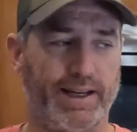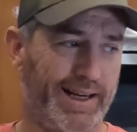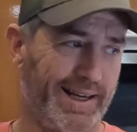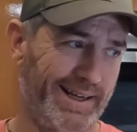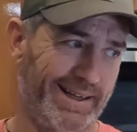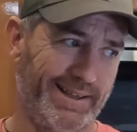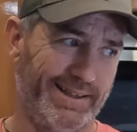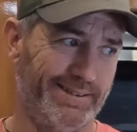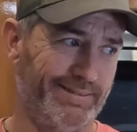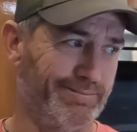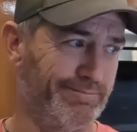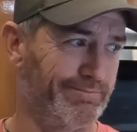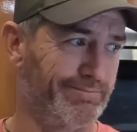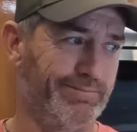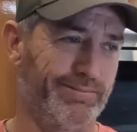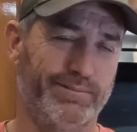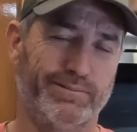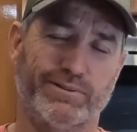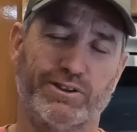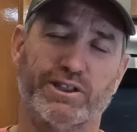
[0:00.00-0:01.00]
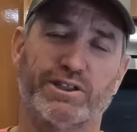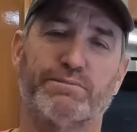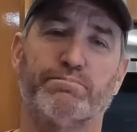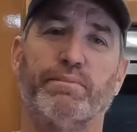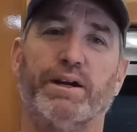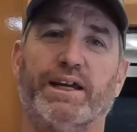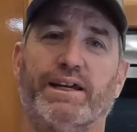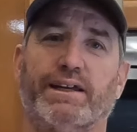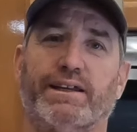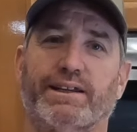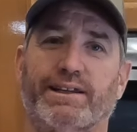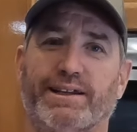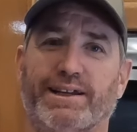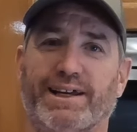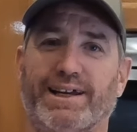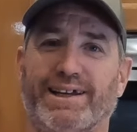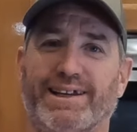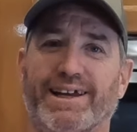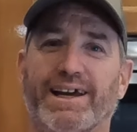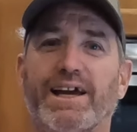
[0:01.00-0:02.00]
and just make
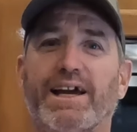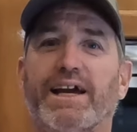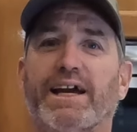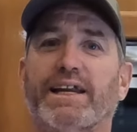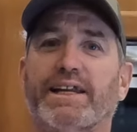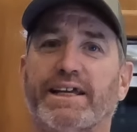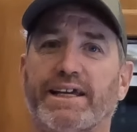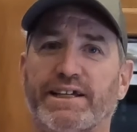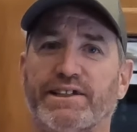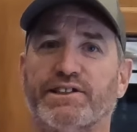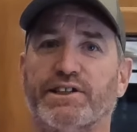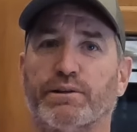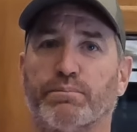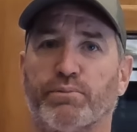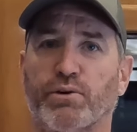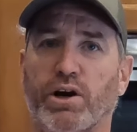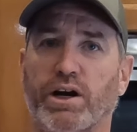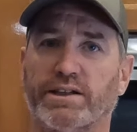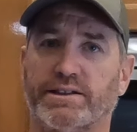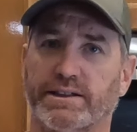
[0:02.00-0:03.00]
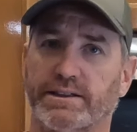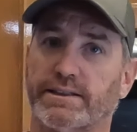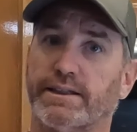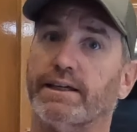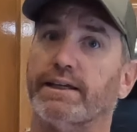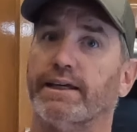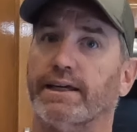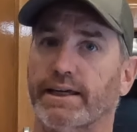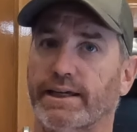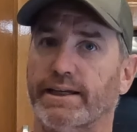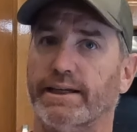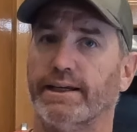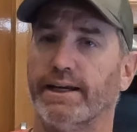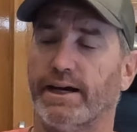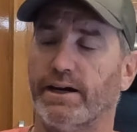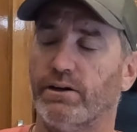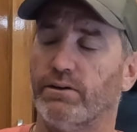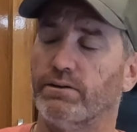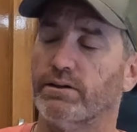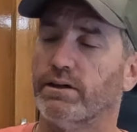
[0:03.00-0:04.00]
it an easier process getting in and
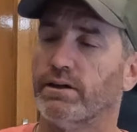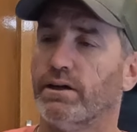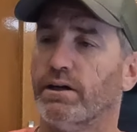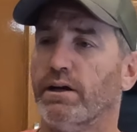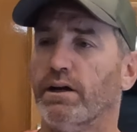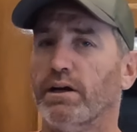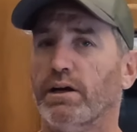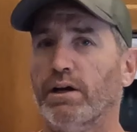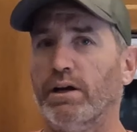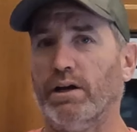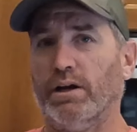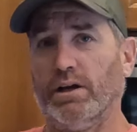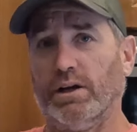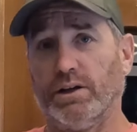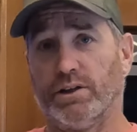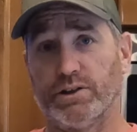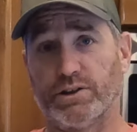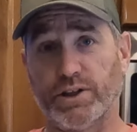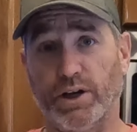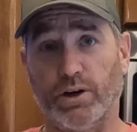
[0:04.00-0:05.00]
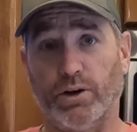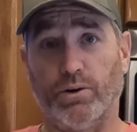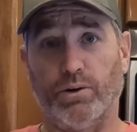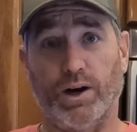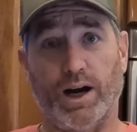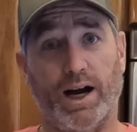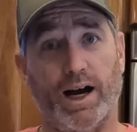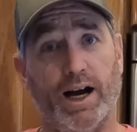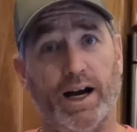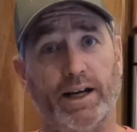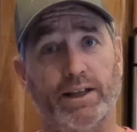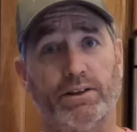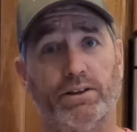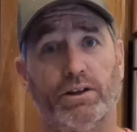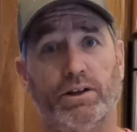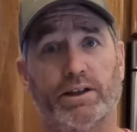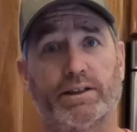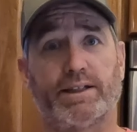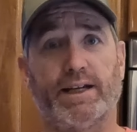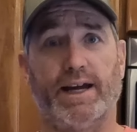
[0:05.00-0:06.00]
out. So I
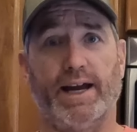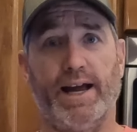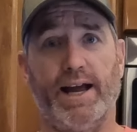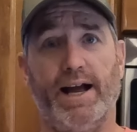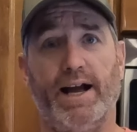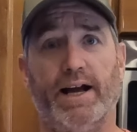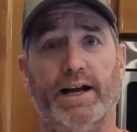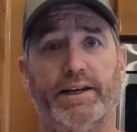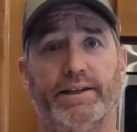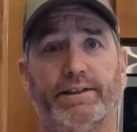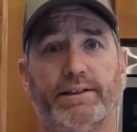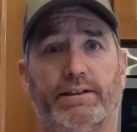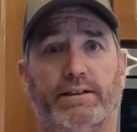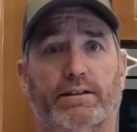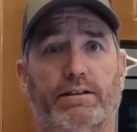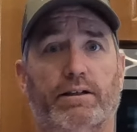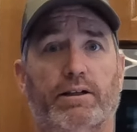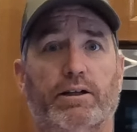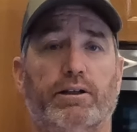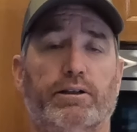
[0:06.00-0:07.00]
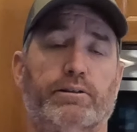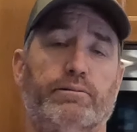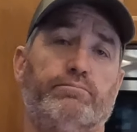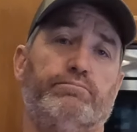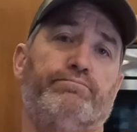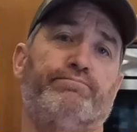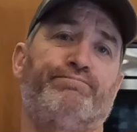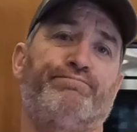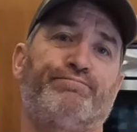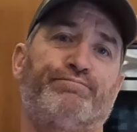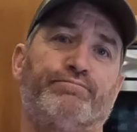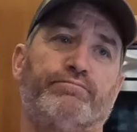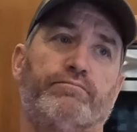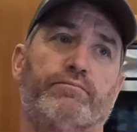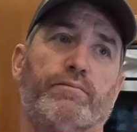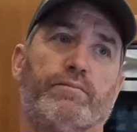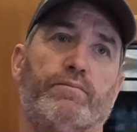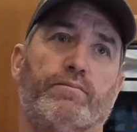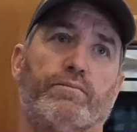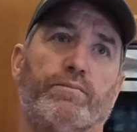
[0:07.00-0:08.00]
looked at,
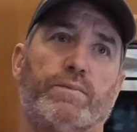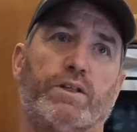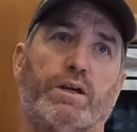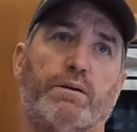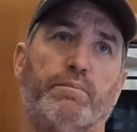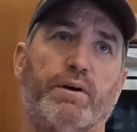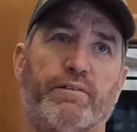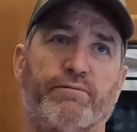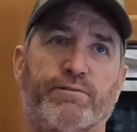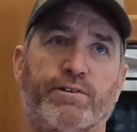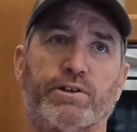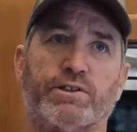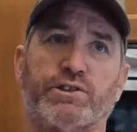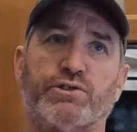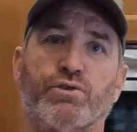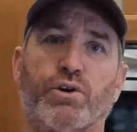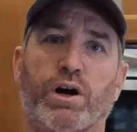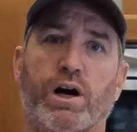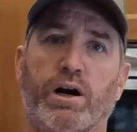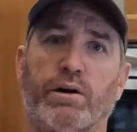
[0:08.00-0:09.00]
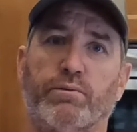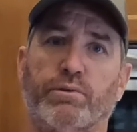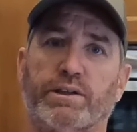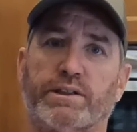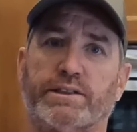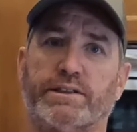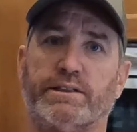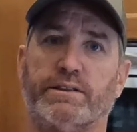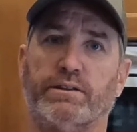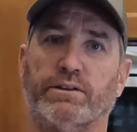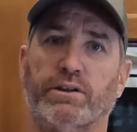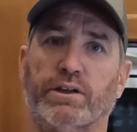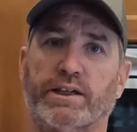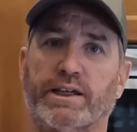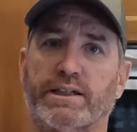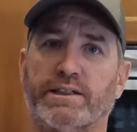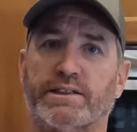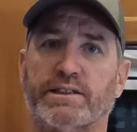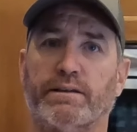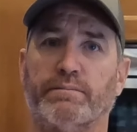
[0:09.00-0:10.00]
my first draw was to look
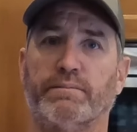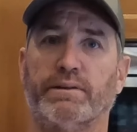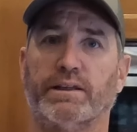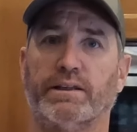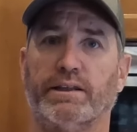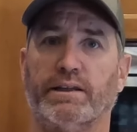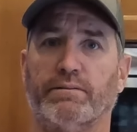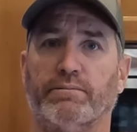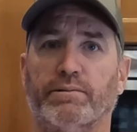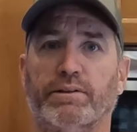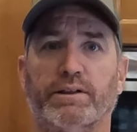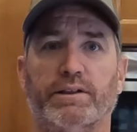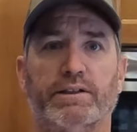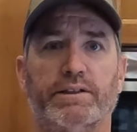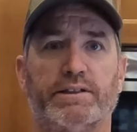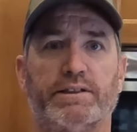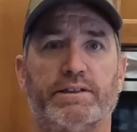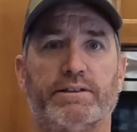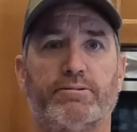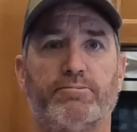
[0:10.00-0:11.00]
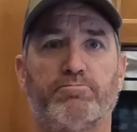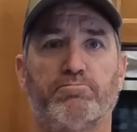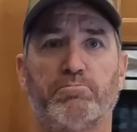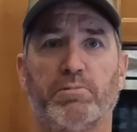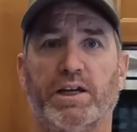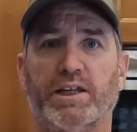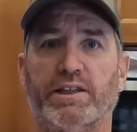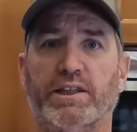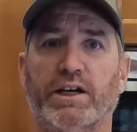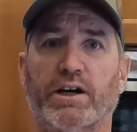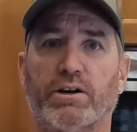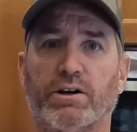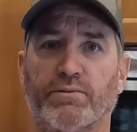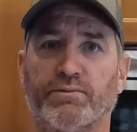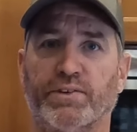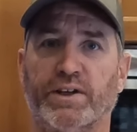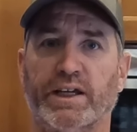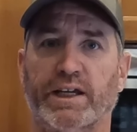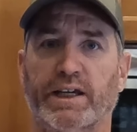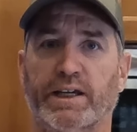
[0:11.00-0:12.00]
at something that was in the
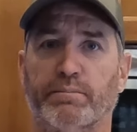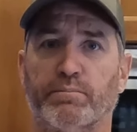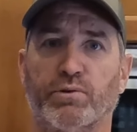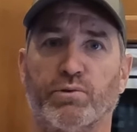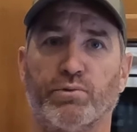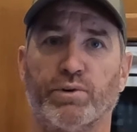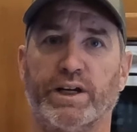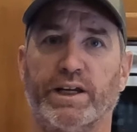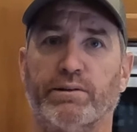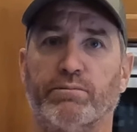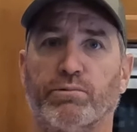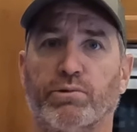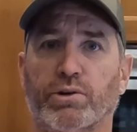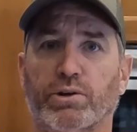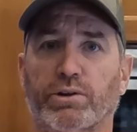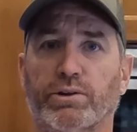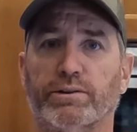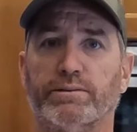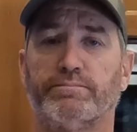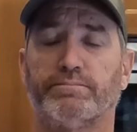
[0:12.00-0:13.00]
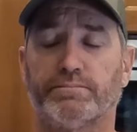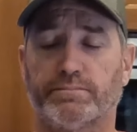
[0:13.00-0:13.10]
RV marine world.